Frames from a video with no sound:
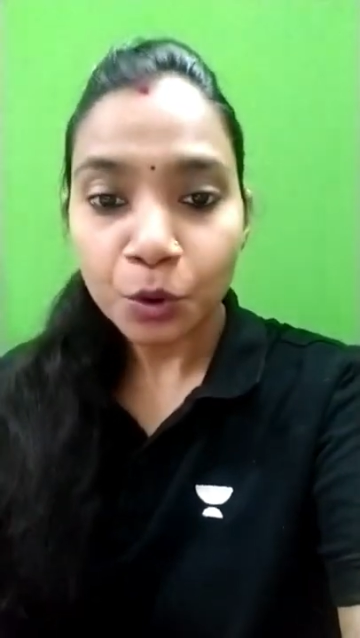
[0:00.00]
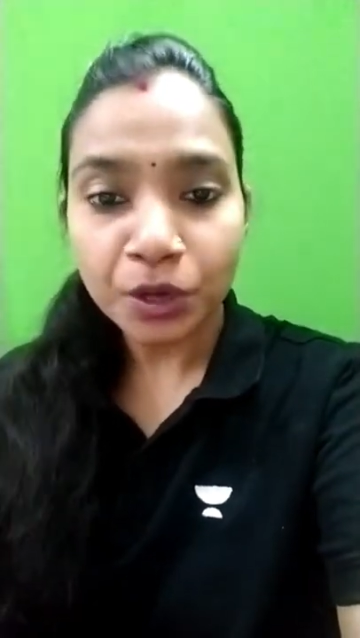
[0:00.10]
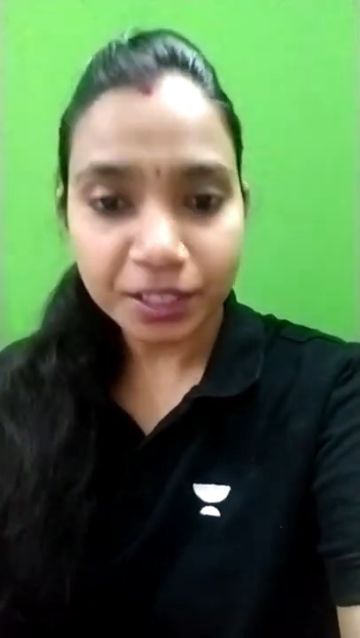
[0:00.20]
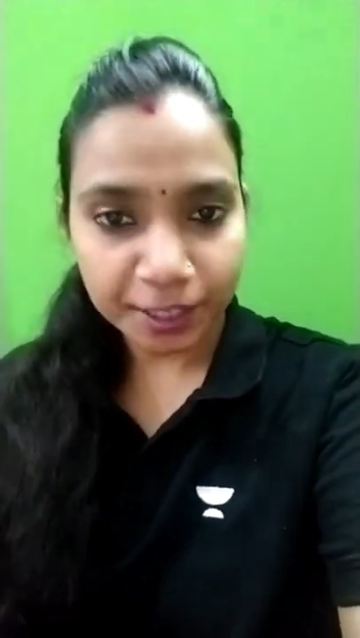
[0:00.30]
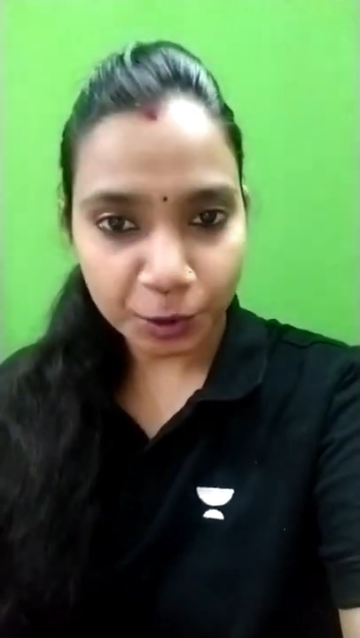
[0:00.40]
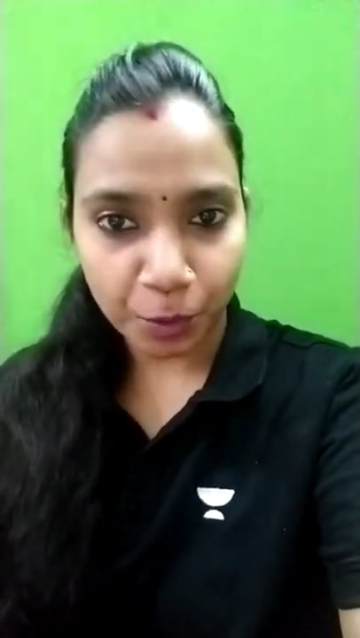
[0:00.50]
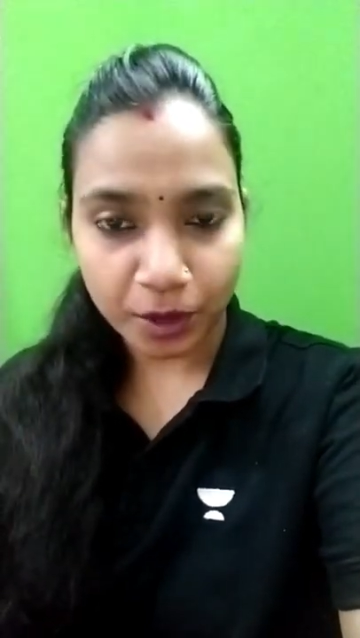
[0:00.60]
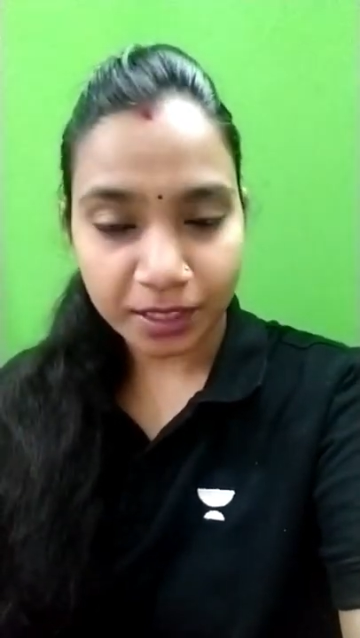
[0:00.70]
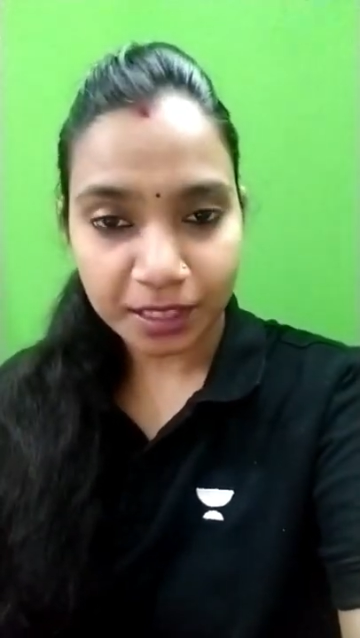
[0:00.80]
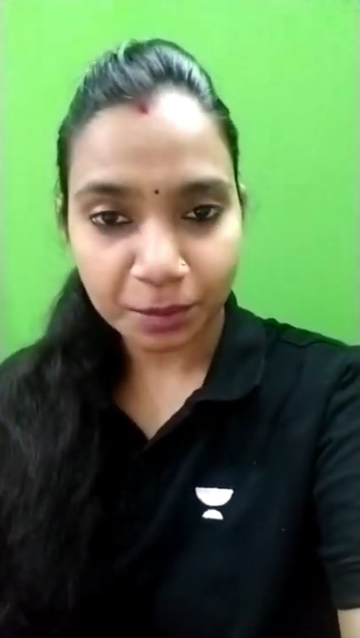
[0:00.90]
who is
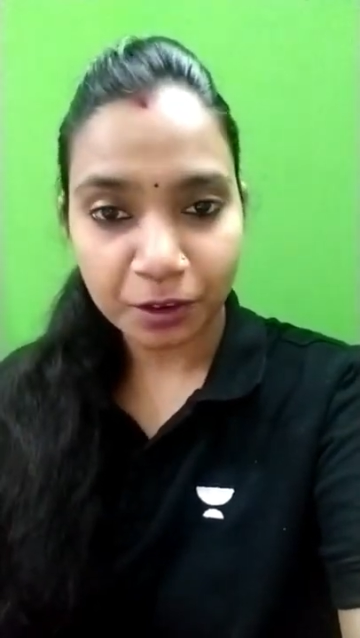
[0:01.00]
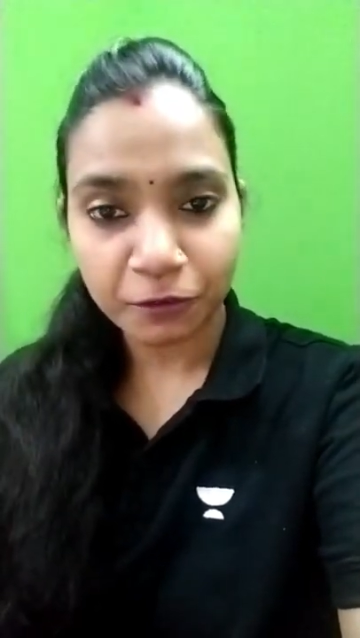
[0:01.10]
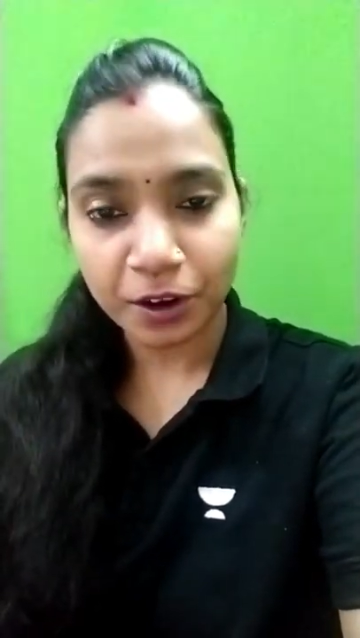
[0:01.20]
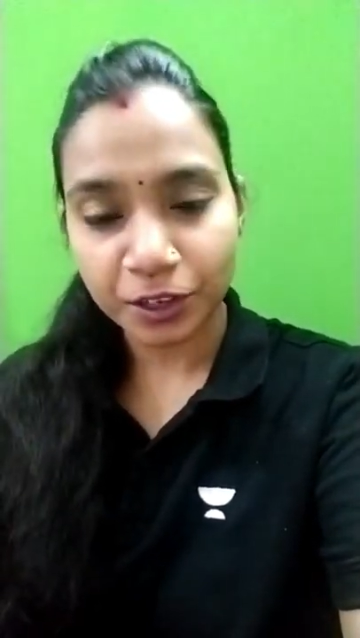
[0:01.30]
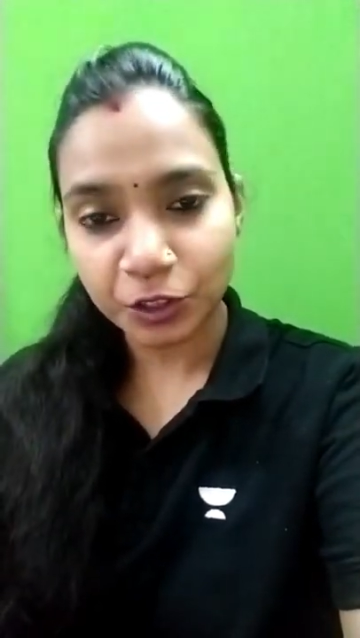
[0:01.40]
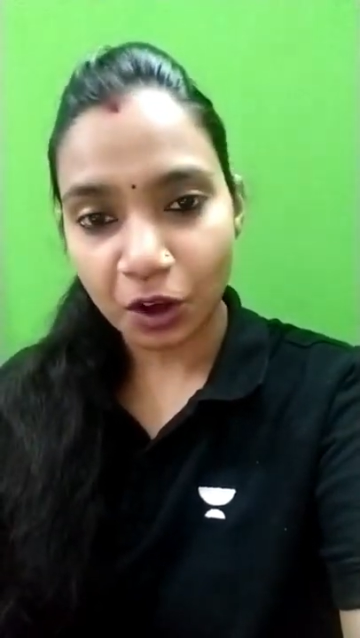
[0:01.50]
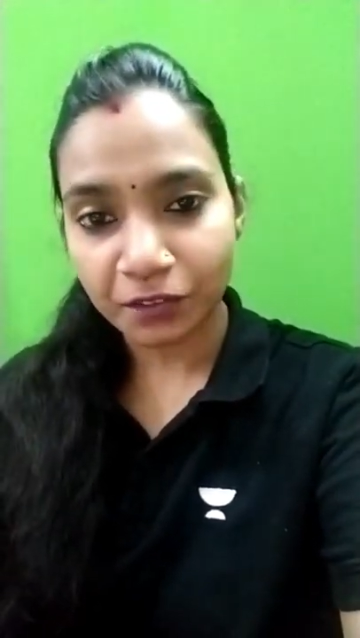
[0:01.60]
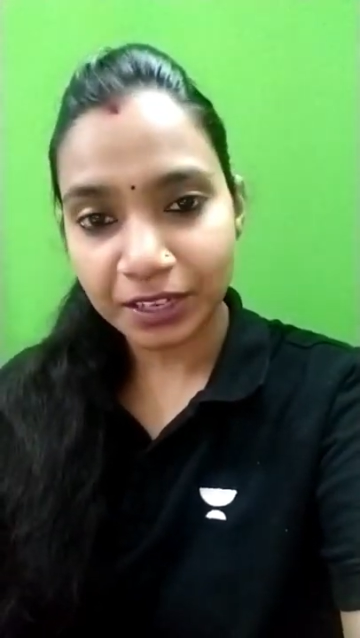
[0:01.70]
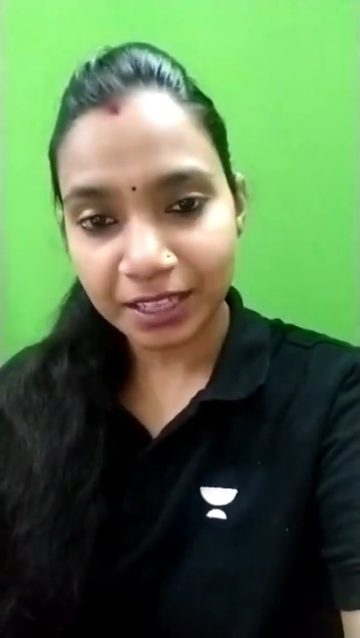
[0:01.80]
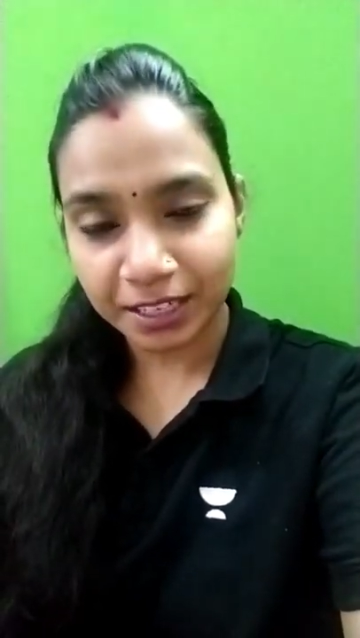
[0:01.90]
responsible for
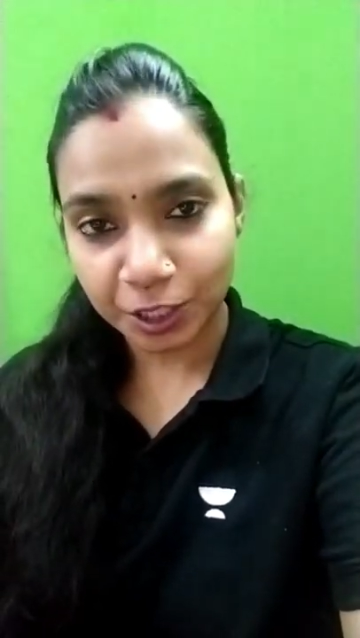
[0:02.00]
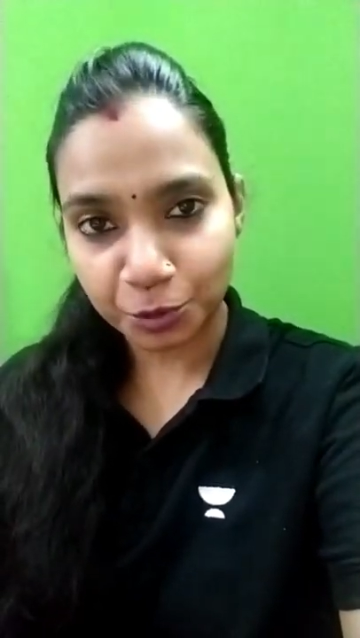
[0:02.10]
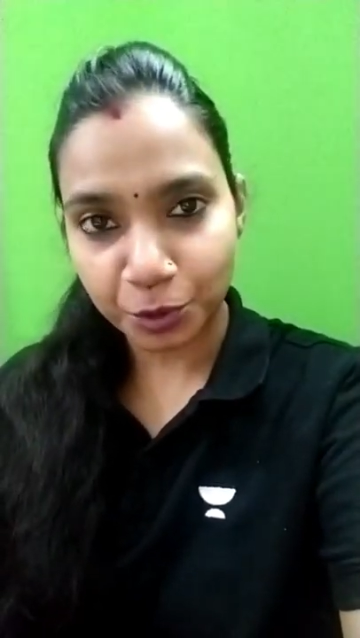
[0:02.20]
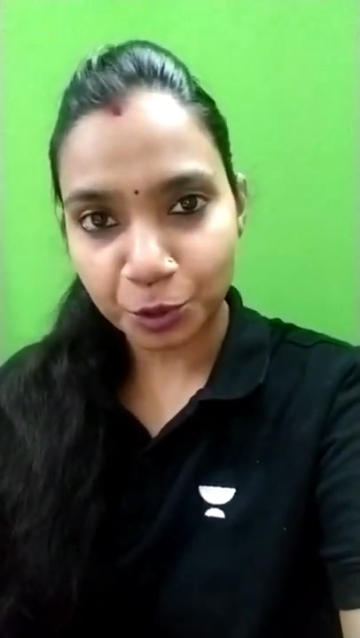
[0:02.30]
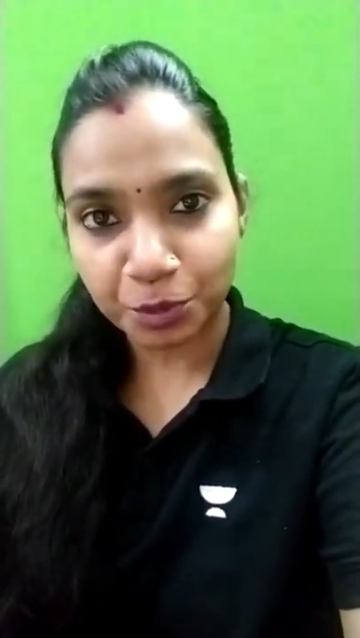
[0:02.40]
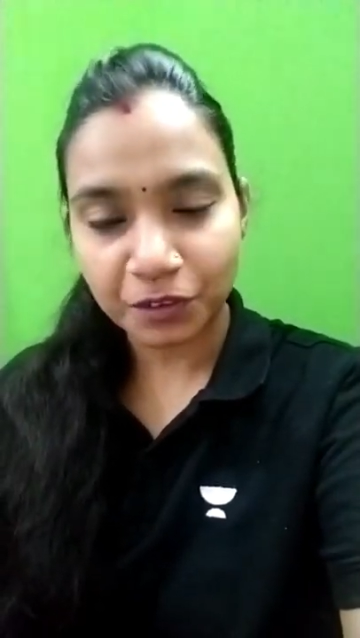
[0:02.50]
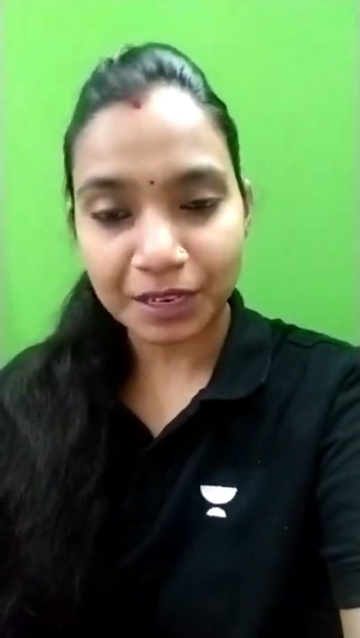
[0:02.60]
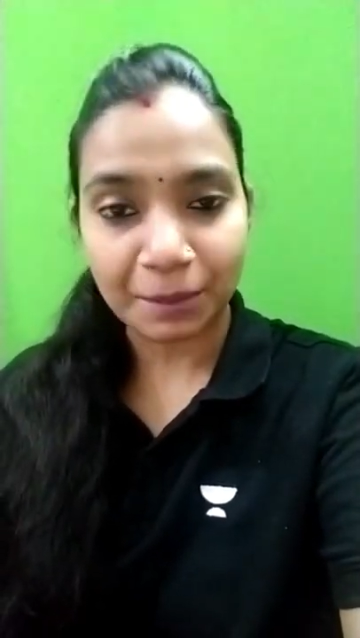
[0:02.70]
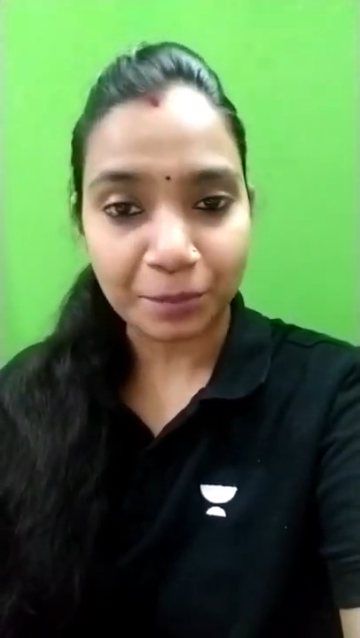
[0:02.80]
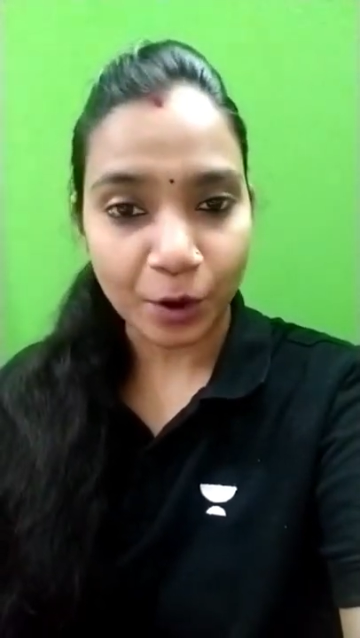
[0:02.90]
resolving the dispute
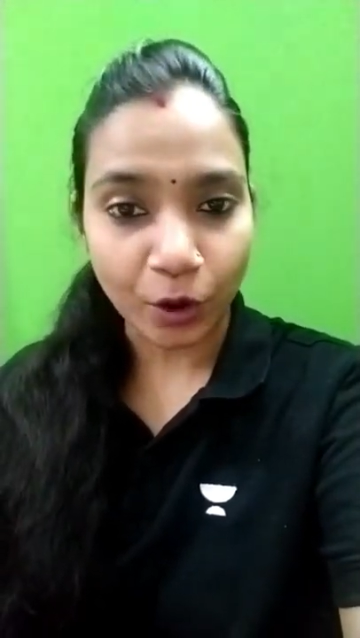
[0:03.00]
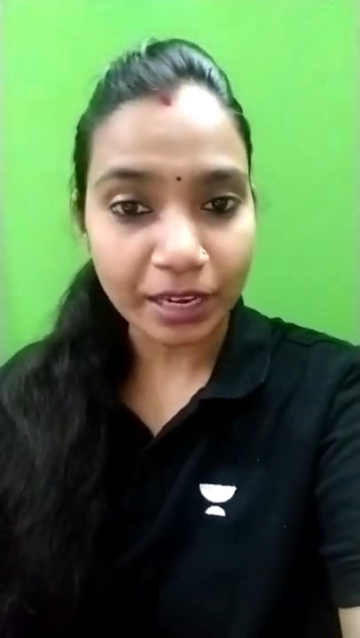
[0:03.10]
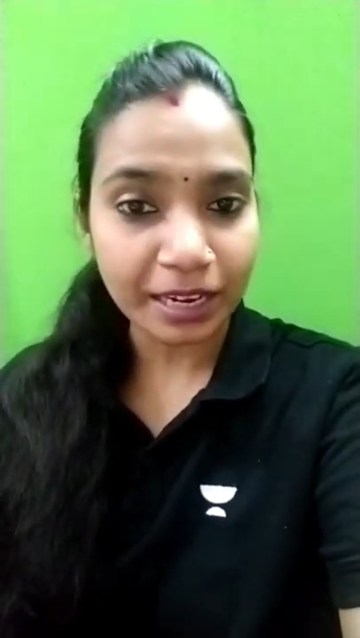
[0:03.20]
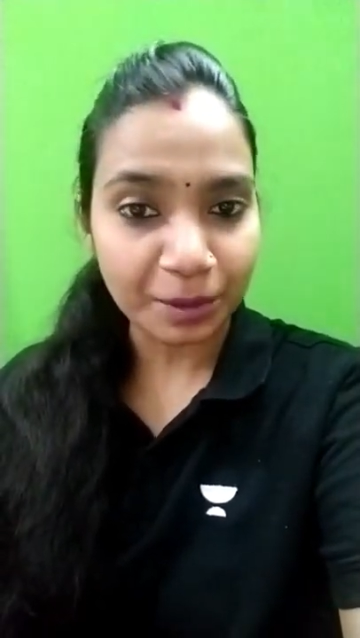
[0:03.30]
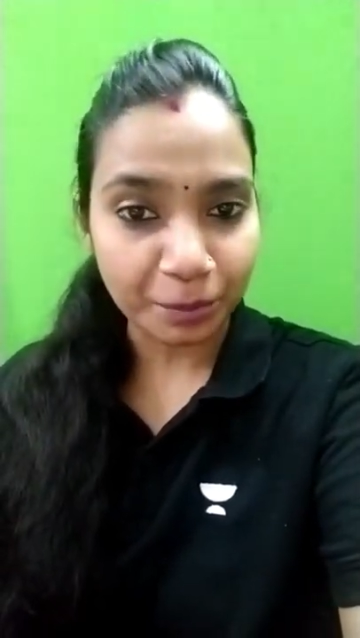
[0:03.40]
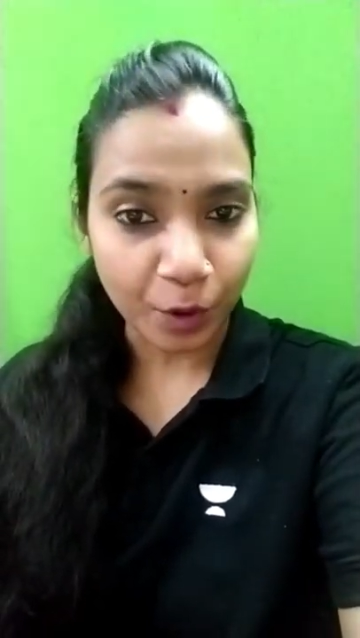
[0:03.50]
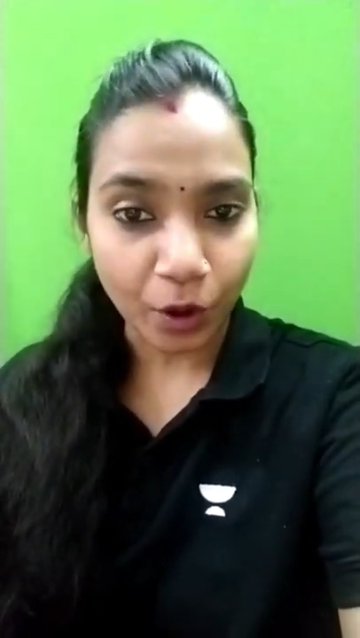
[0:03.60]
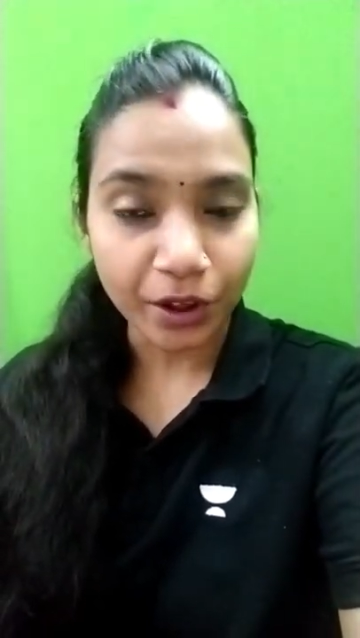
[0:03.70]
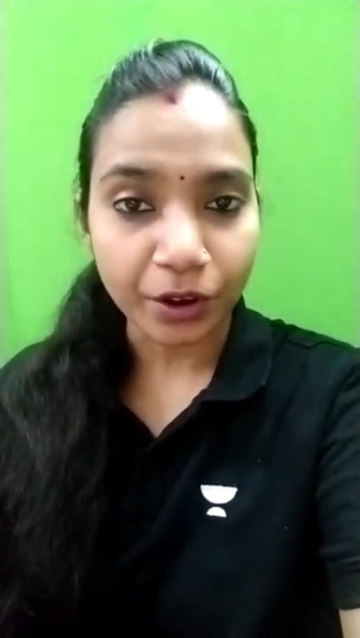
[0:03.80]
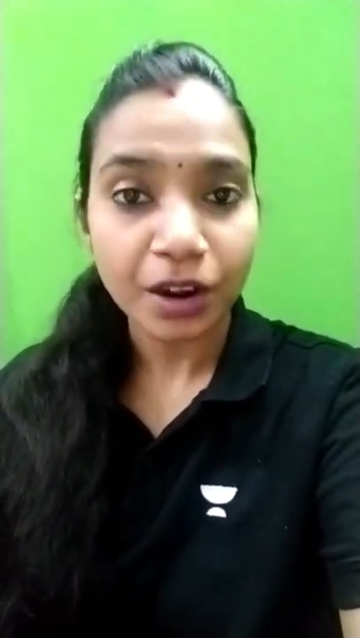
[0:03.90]
between employee and
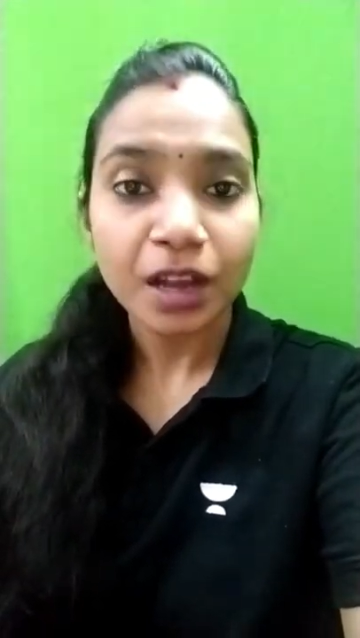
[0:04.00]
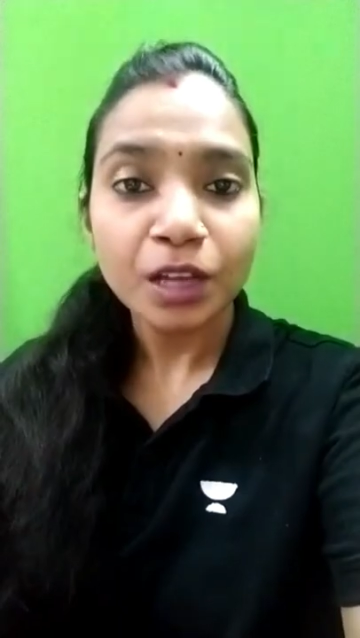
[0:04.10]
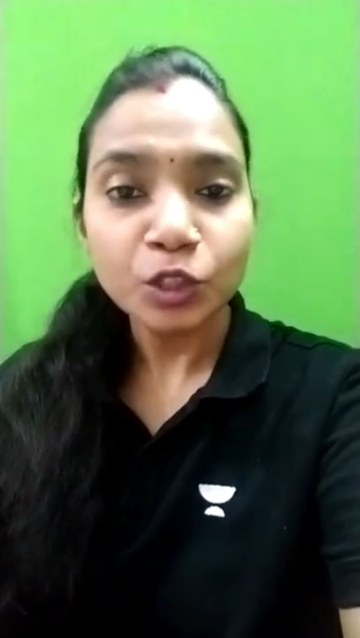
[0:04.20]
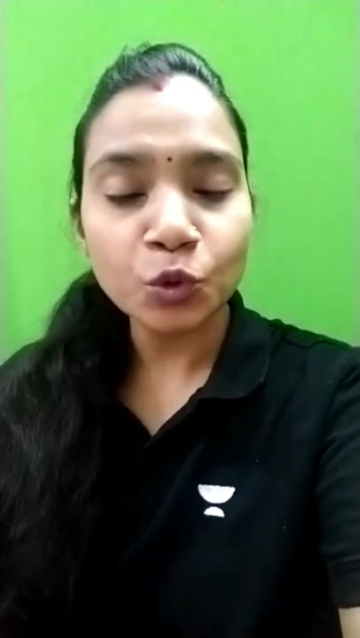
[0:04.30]
employer